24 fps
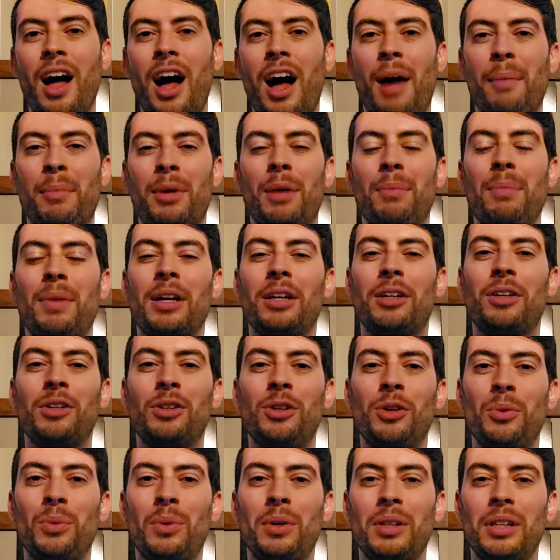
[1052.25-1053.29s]
I'm going to make
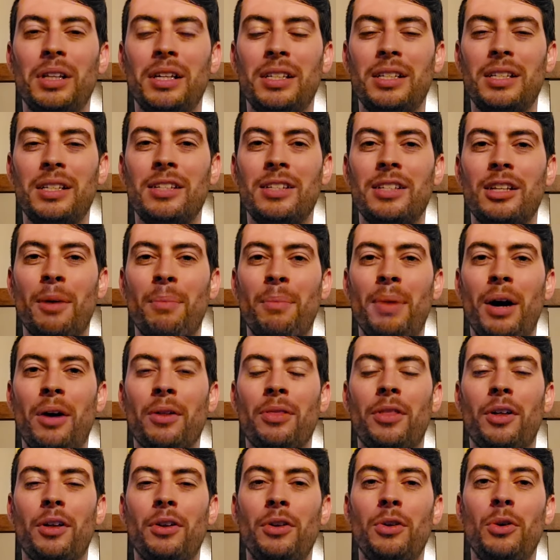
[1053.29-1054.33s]
new releases
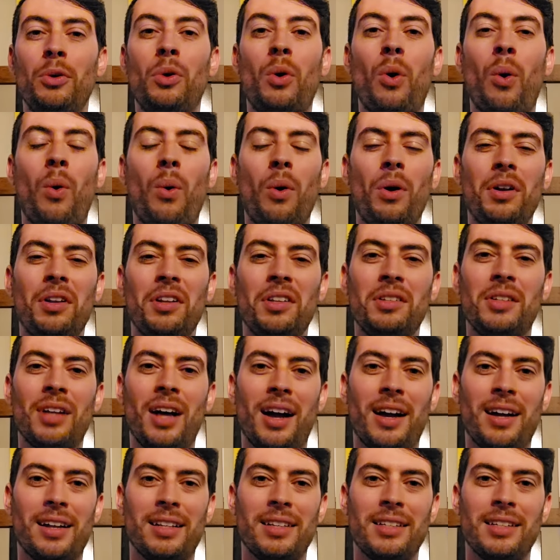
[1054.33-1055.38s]
about the new core
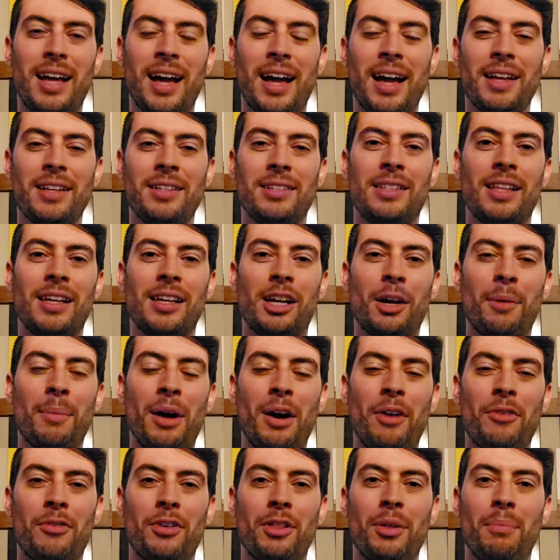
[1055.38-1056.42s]
designs as they come
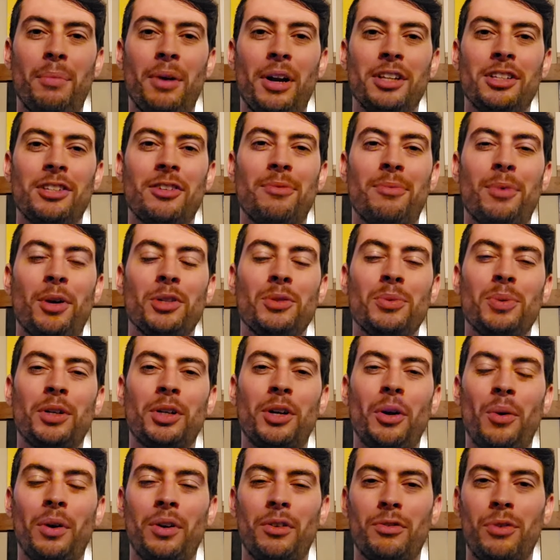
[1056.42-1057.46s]
out for the brands of Brunswick
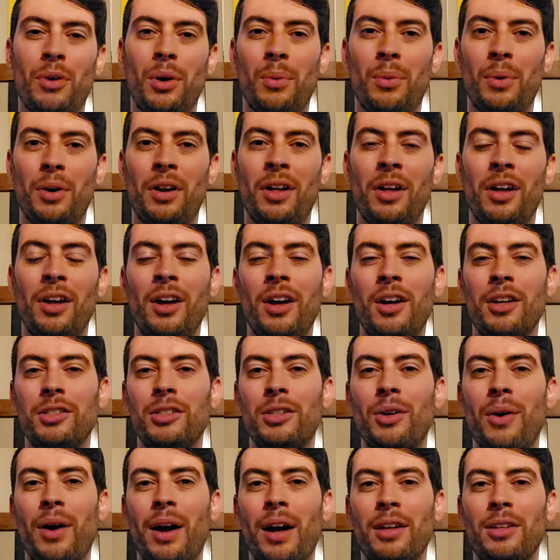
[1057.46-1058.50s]
going forward,
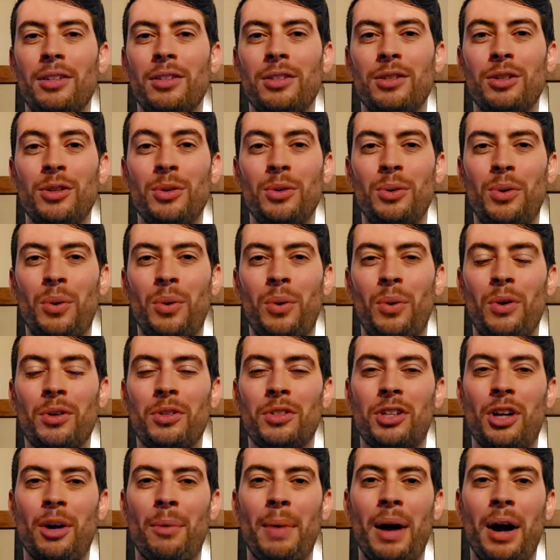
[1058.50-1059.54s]
so as new cores
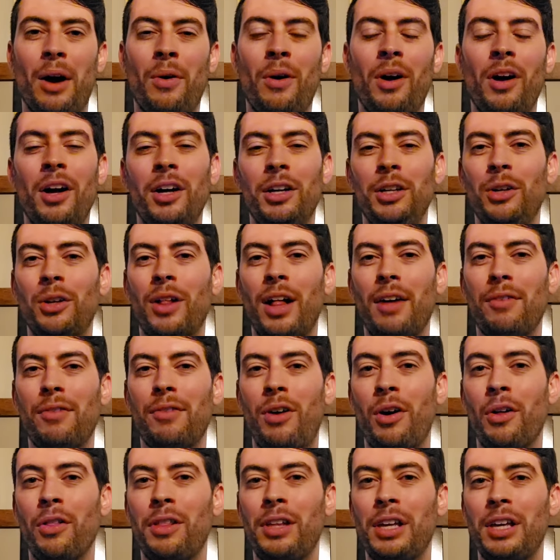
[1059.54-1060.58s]
come out, you'll have
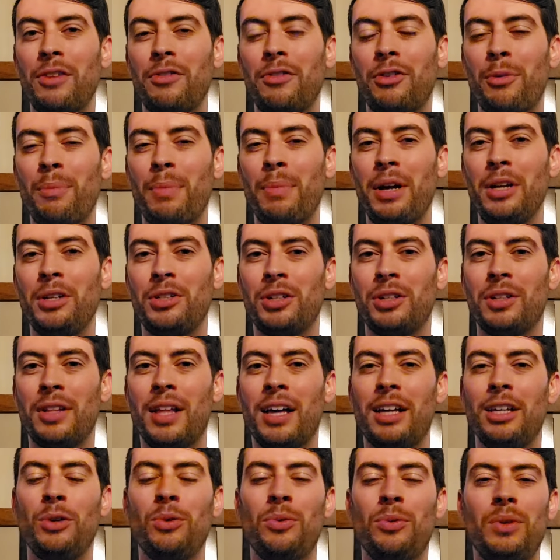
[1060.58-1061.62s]
all the information
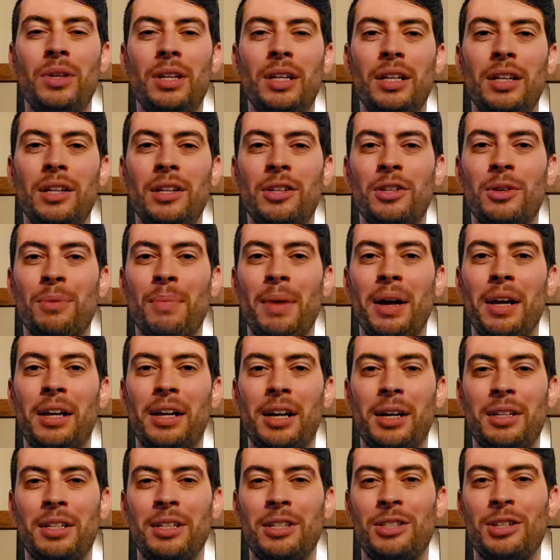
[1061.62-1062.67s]
that you need to make
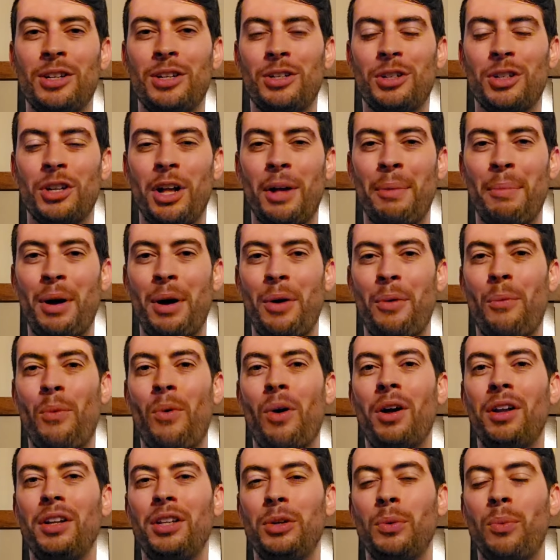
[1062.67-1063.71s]
a decision about
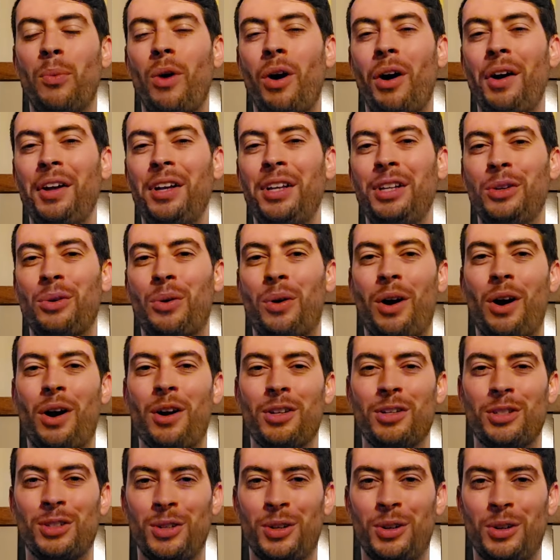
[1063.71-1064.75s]
what you want in your
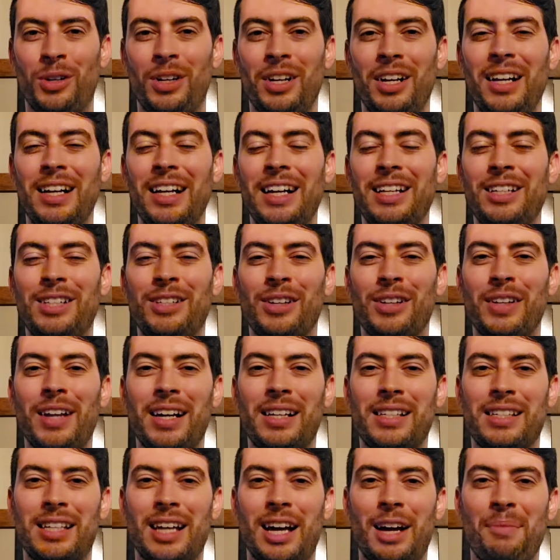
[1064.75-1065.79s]
arsenal. Until
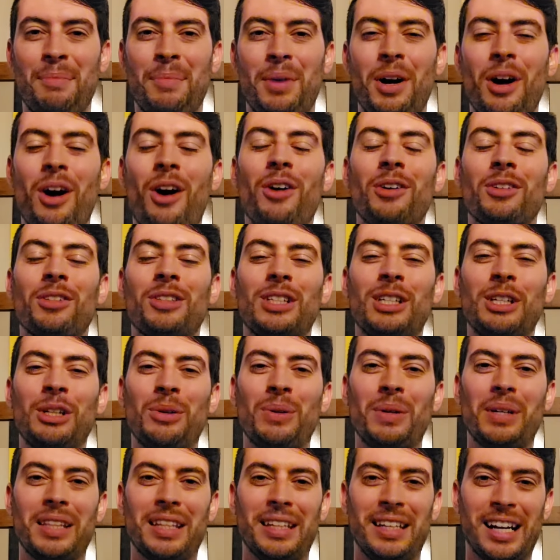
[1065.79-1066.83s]
next time, I'll see you
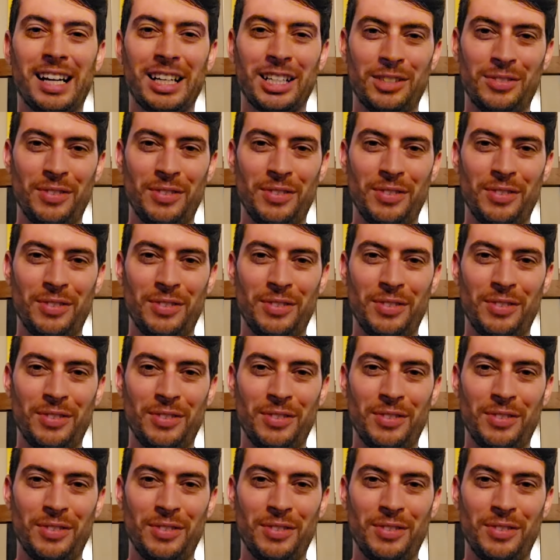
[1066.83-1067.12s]
in the next